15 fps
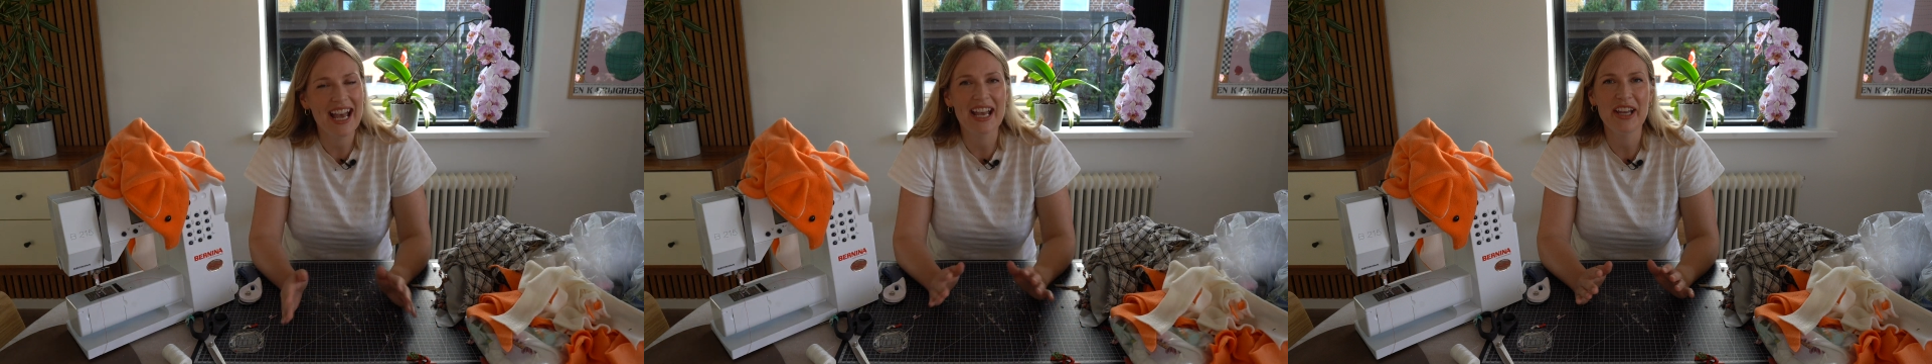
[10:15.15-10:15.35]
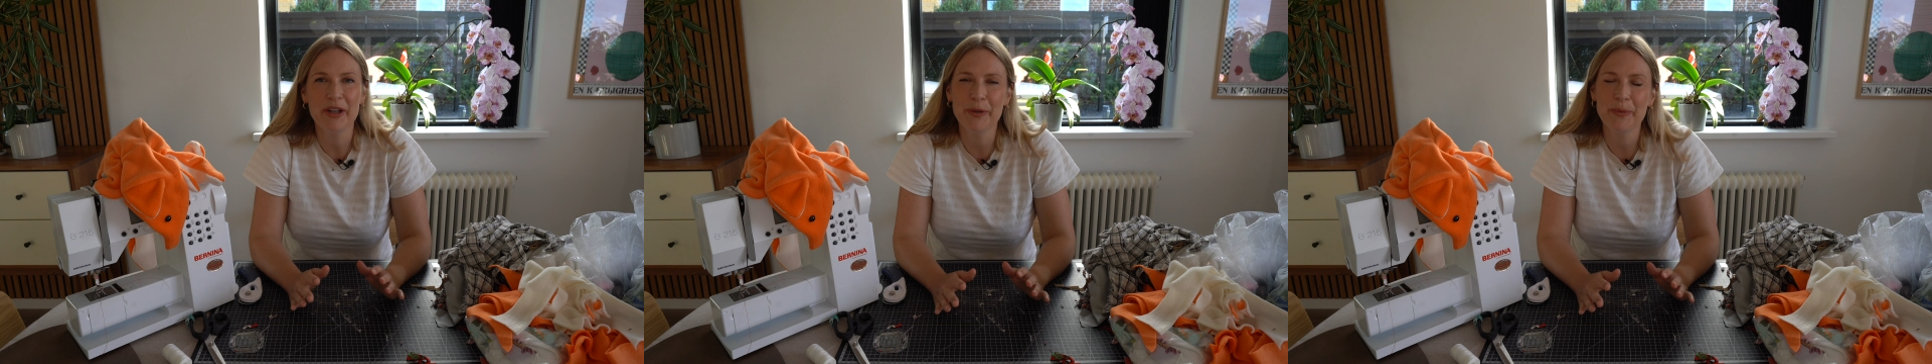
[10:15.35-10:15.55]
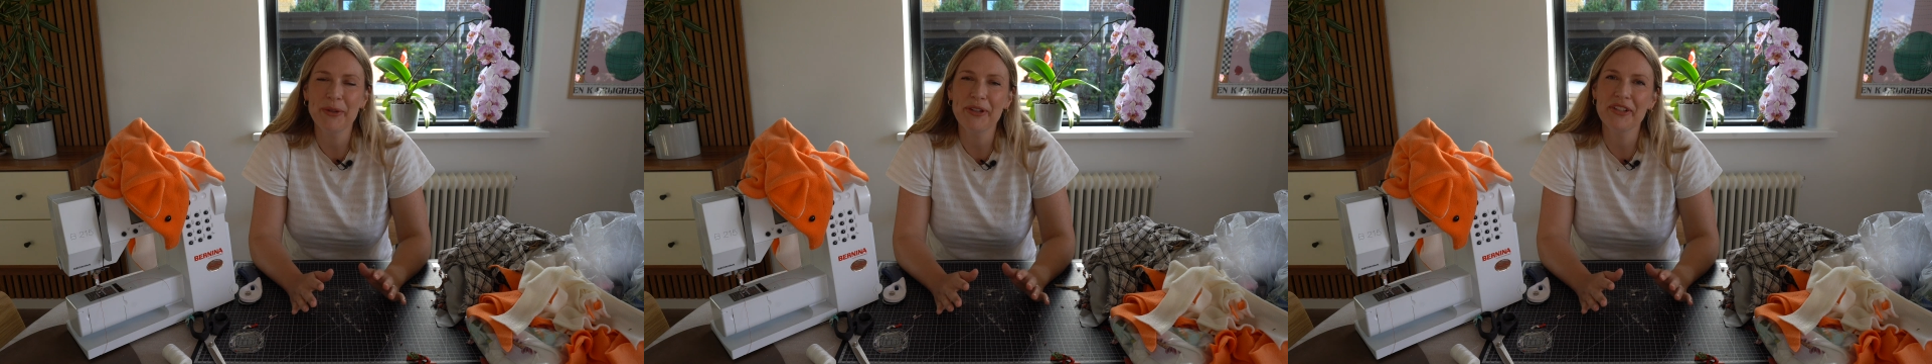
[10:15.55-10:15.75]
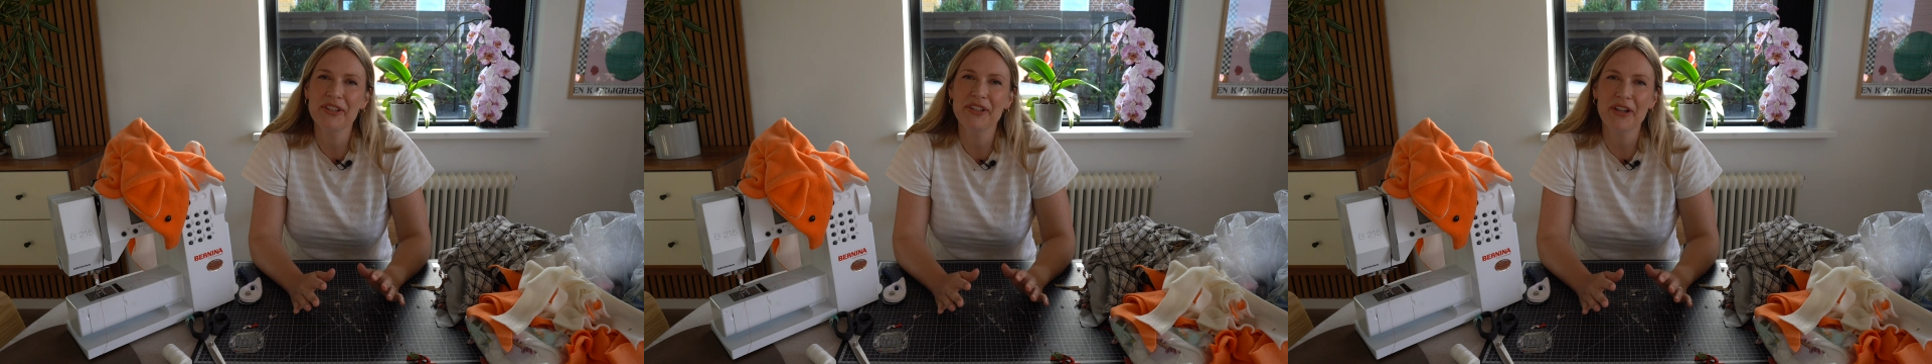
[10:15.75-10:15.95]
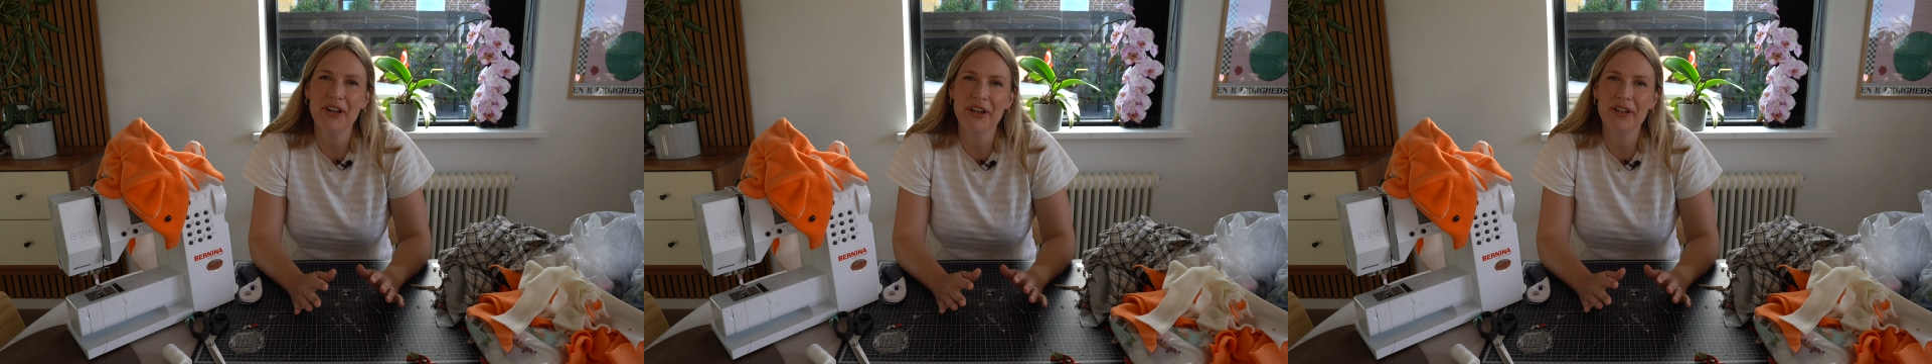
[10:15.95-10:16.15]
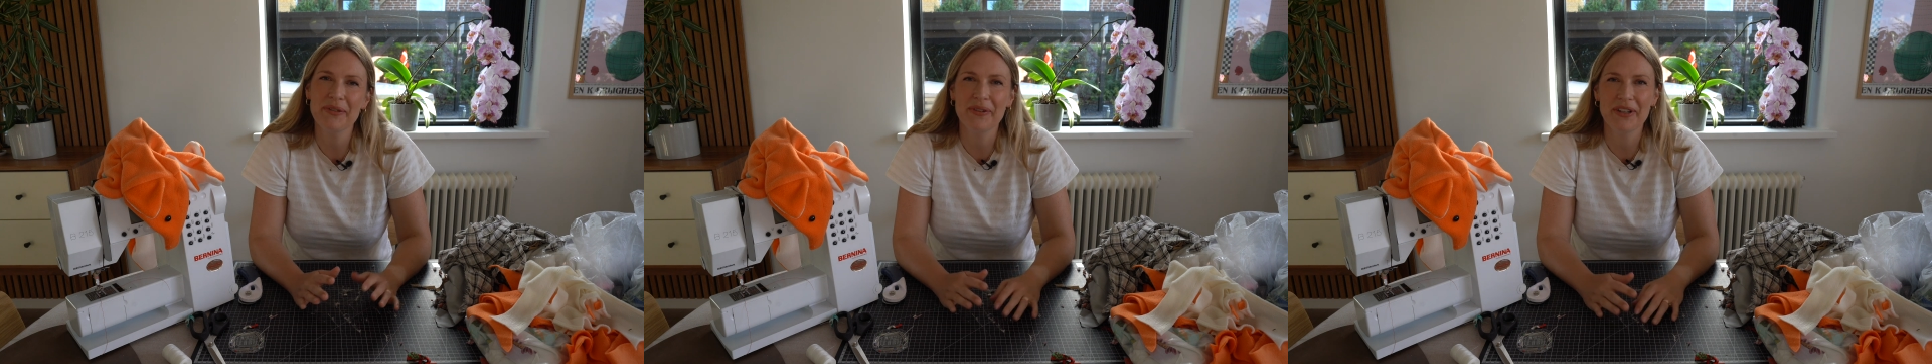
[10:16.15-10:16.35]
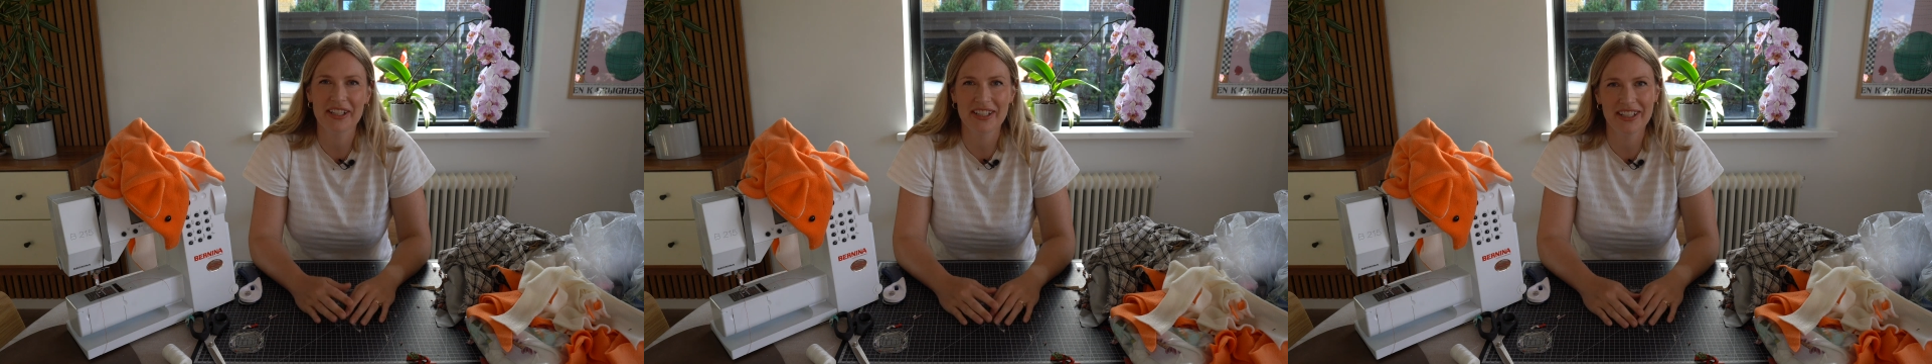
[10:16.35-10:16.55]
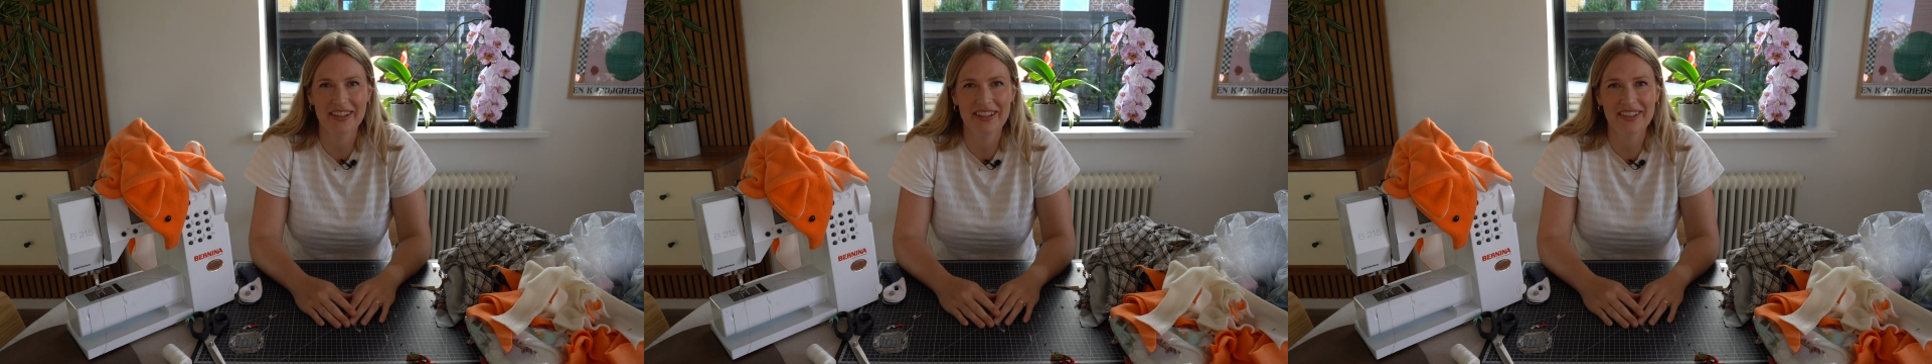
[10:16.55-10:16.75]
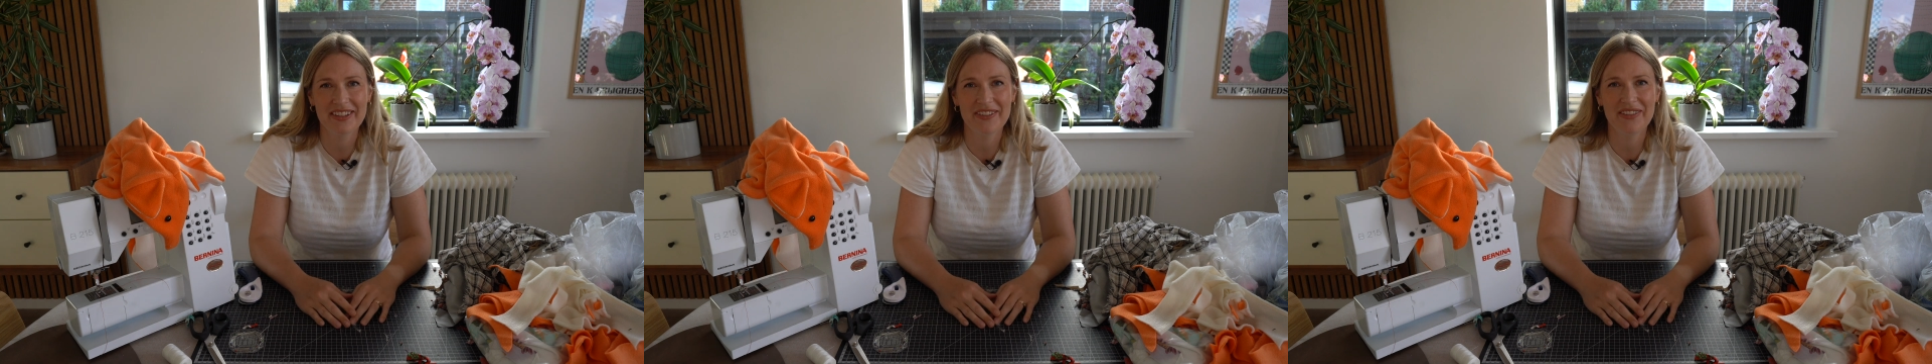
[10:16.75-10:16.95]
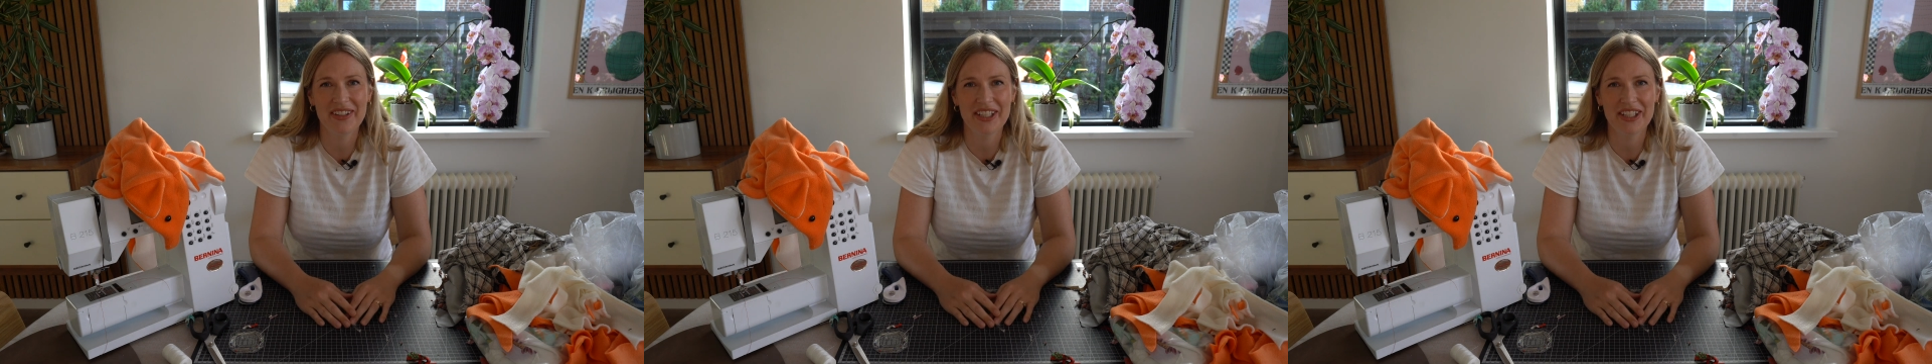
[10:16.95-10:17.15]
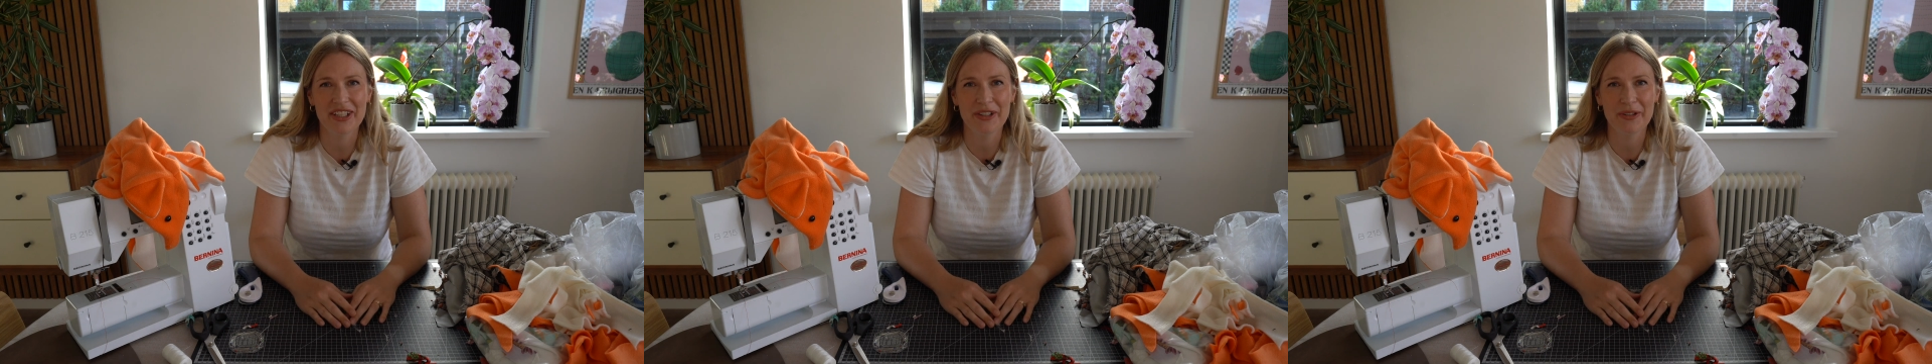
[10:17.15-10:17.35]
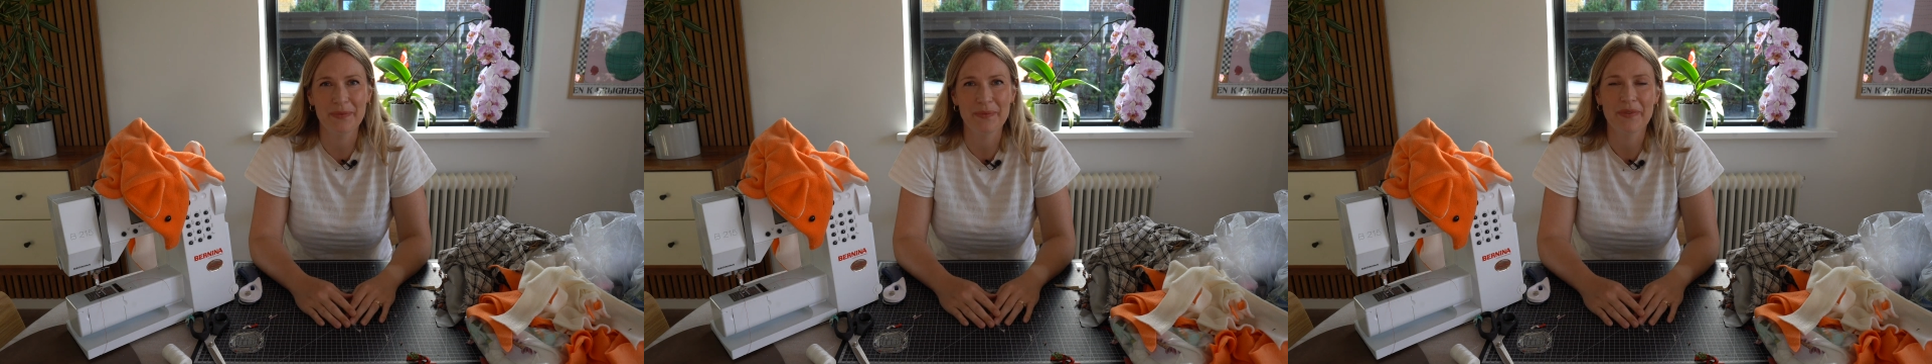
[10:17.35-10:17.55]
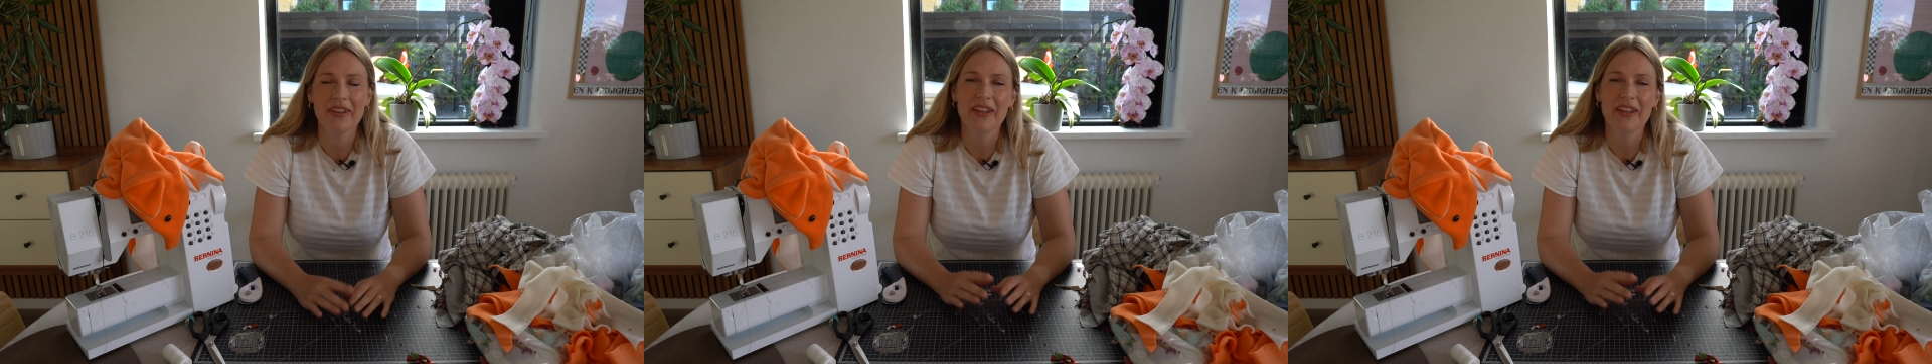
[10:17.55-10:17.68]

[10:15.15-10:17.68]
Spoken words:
I hope you enjoyed watching this video.